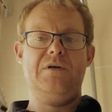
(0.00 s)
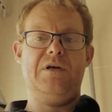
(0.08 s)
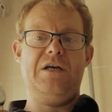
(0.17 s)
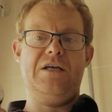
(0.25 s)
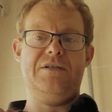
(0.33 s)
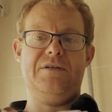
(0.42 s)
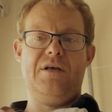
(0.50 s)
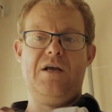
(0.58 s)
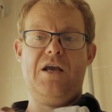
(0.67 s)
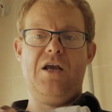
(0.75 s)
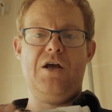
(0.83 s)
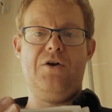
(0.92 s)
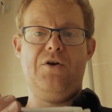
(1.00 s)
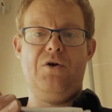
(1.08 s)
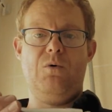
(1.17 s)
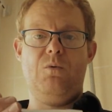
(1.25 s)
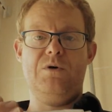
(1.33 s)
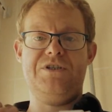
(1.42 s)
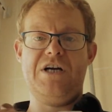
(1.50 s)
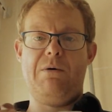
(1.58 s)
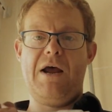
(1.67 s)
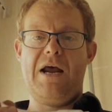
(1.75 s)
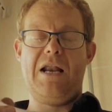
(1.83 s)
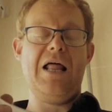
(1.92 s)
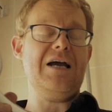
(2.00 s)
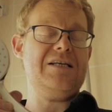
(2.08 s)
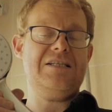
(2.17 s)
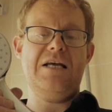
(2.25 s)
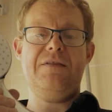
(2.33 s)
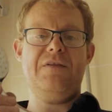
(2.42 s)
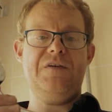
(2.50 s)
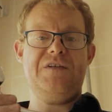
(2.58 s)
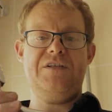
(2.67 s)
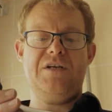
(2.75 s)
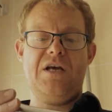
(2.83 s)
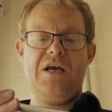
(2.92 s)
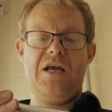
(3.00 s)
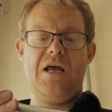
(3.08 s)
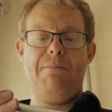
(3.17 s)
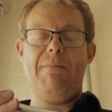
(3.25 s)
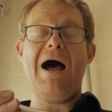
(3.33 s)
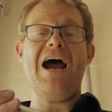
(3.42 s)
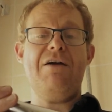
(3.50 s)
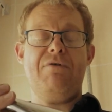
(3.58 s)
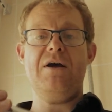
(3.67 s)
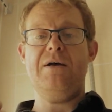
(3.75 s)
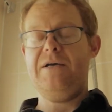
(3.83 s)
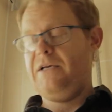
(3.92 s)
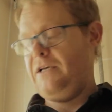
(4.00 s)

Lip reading: is the new shower head. Like I said, this is a Mira